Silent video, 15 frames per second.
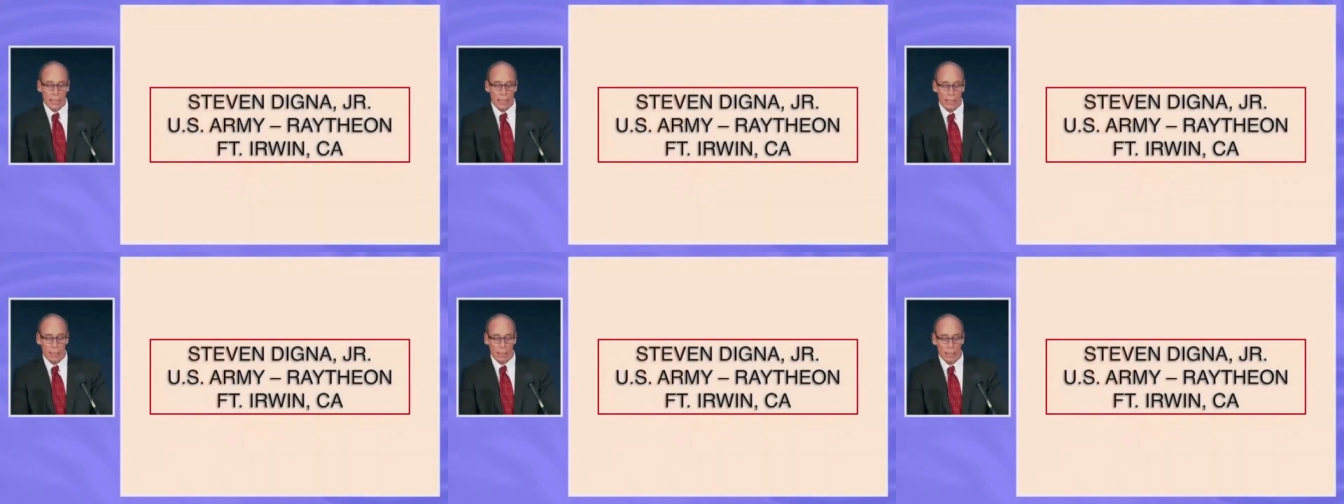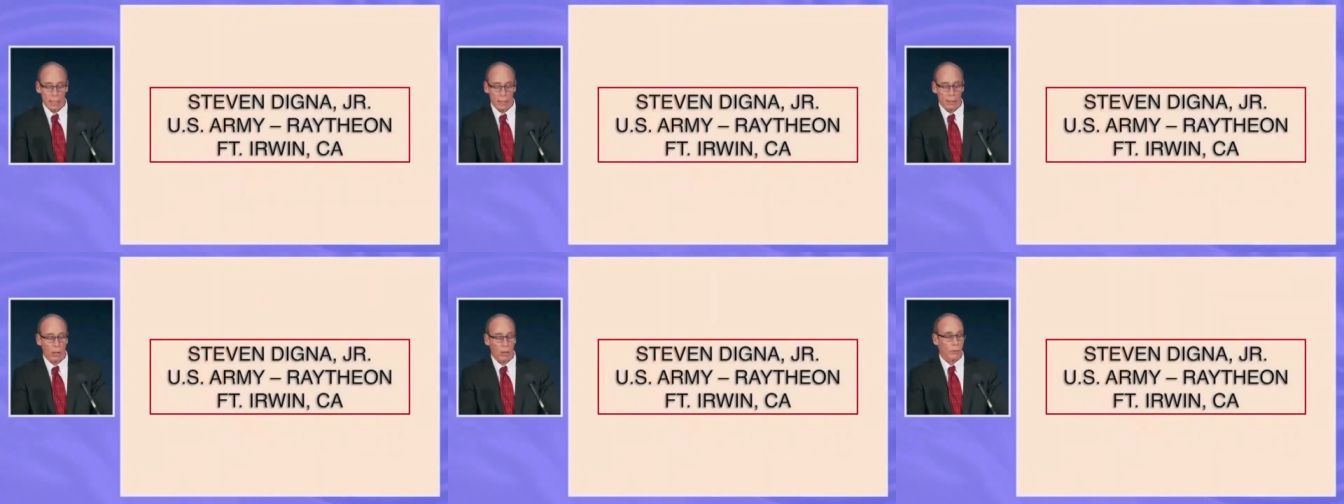Uh,
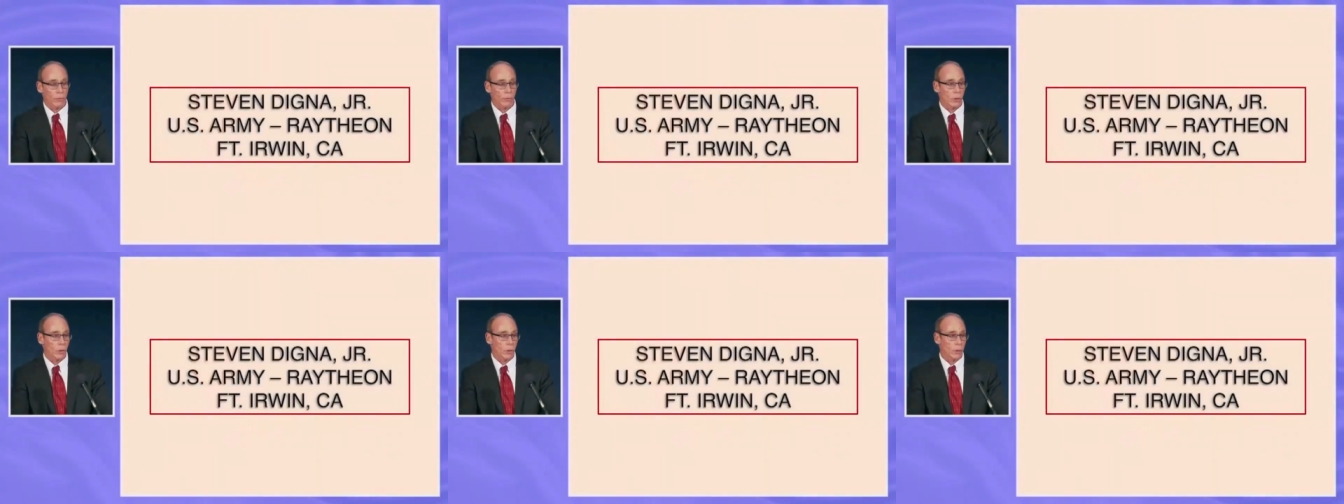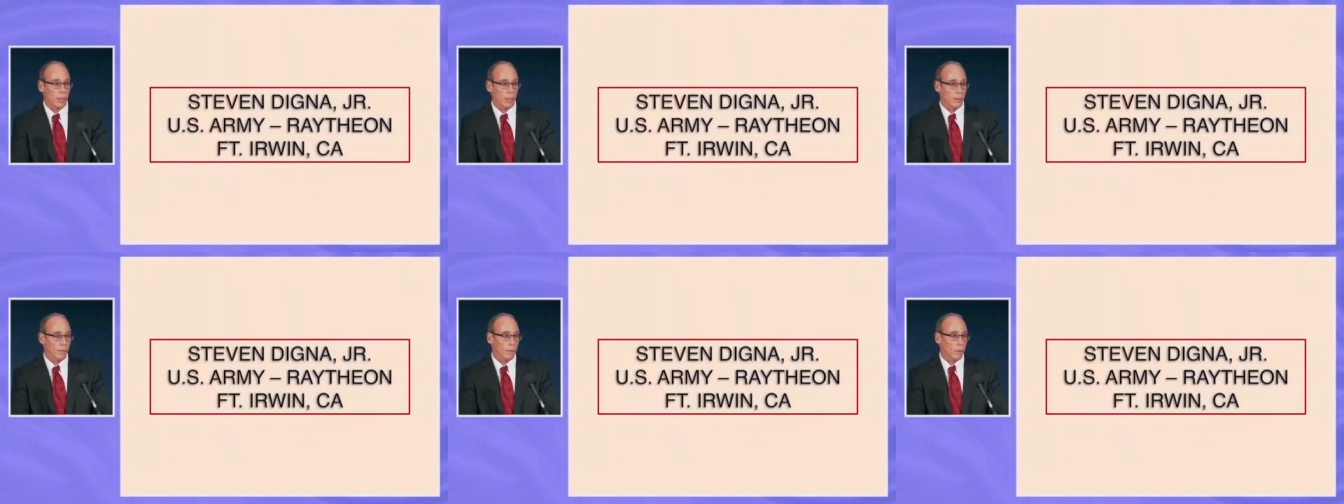he
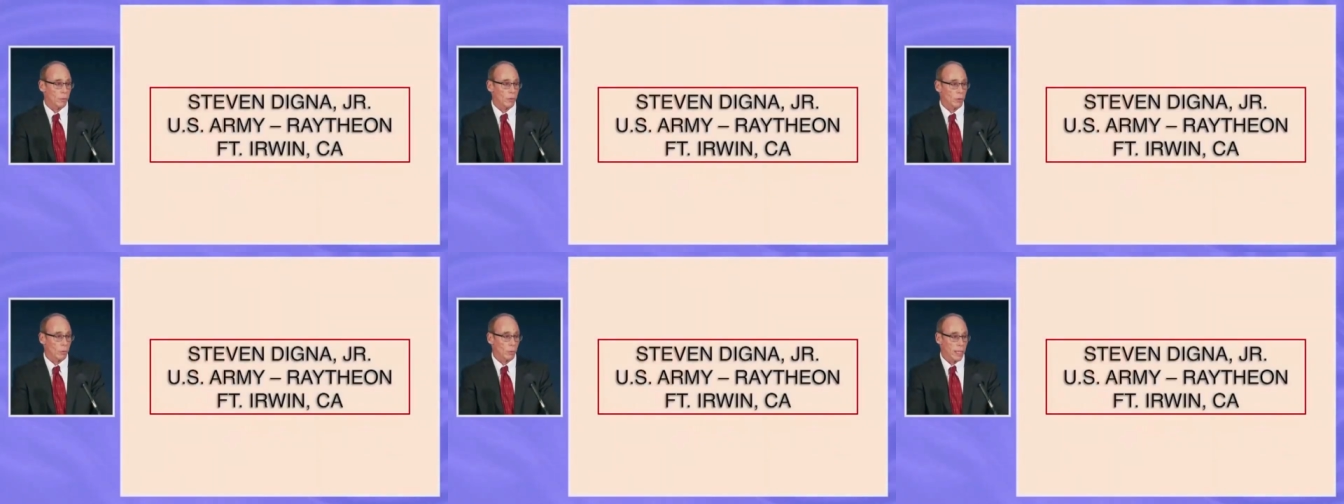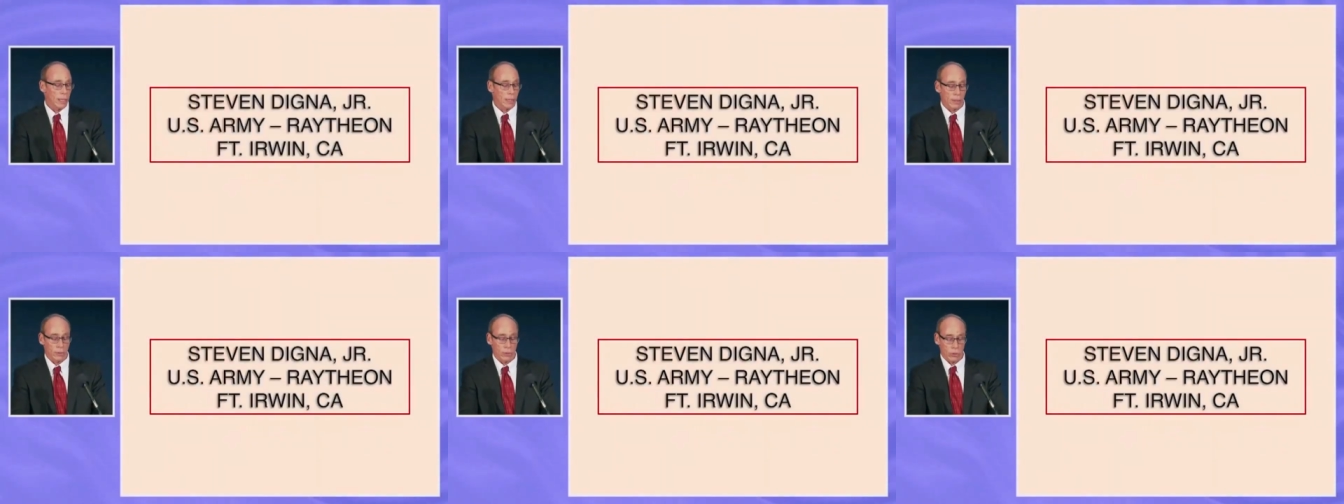also was a
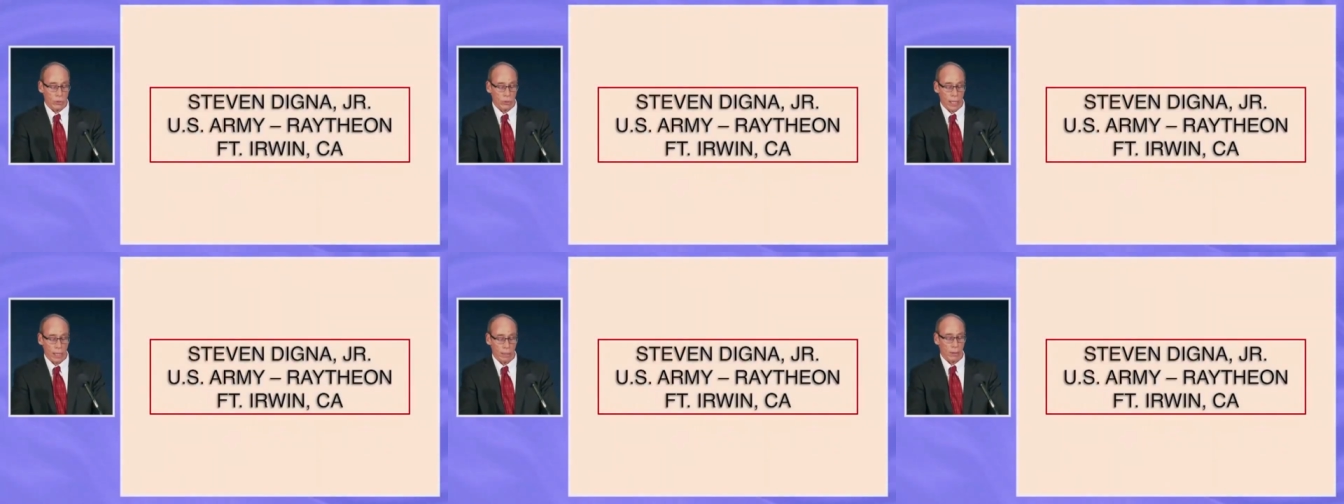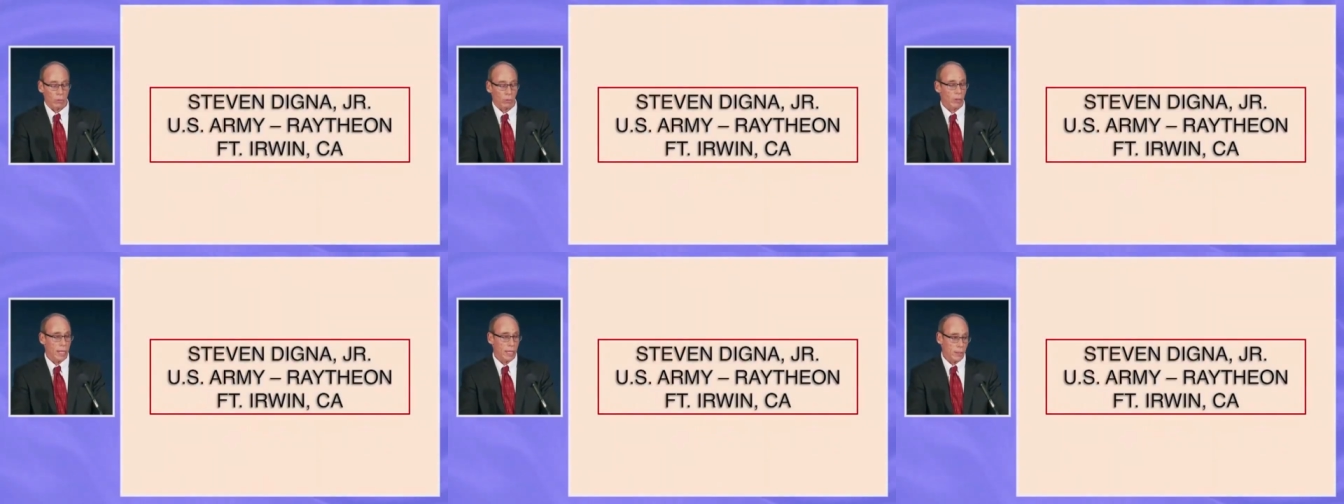witness to a
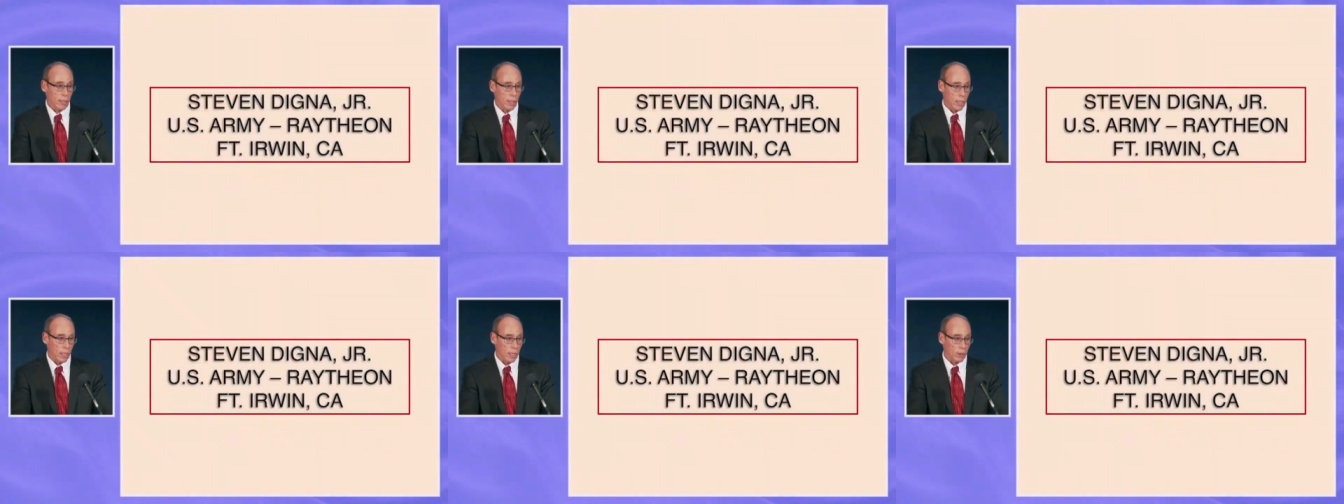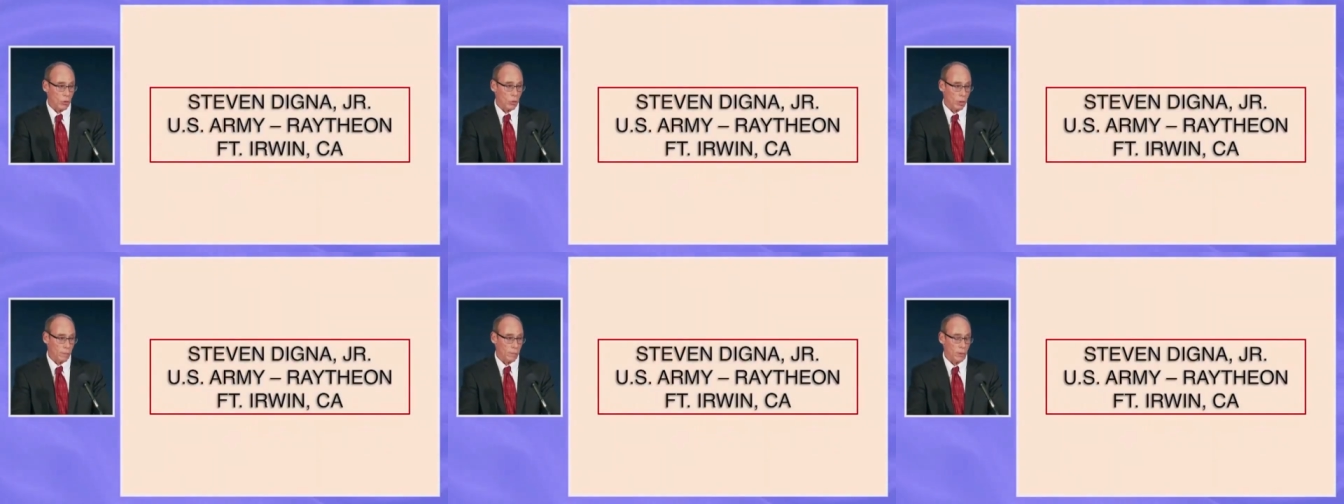Raytheon
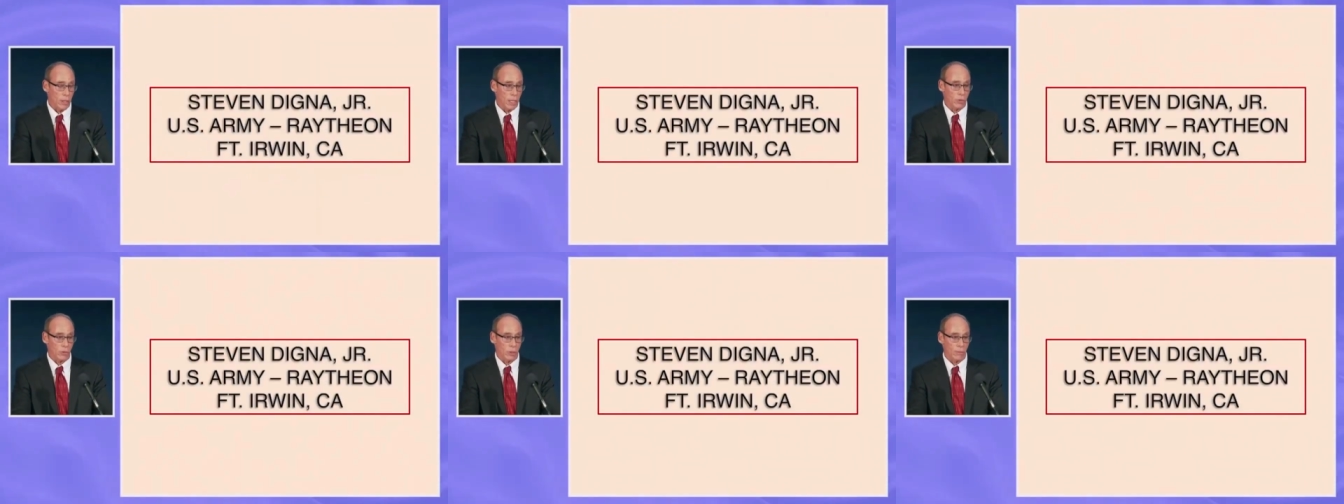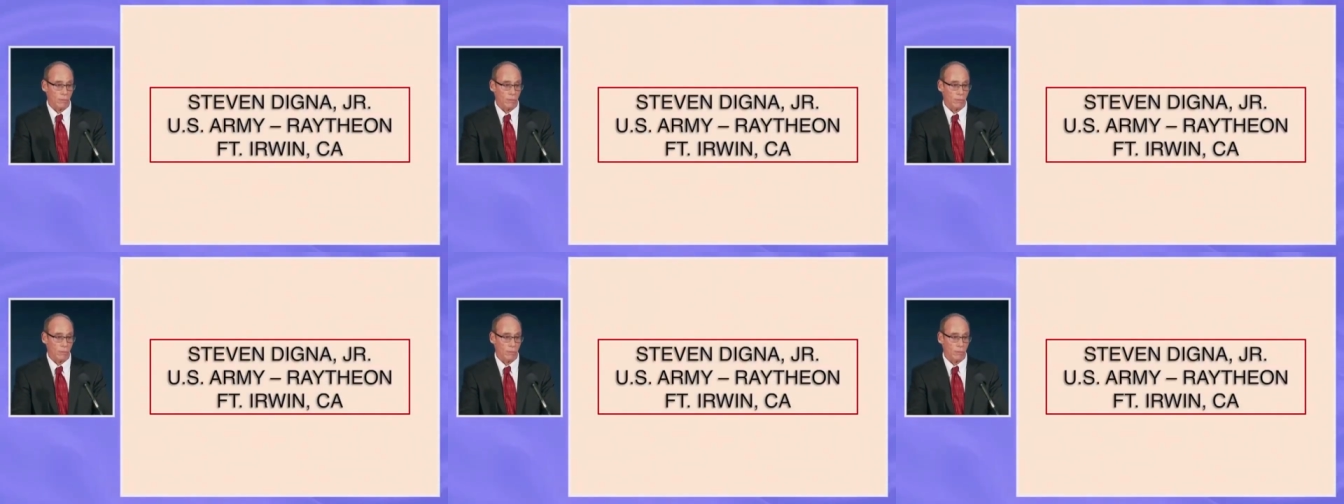Corporation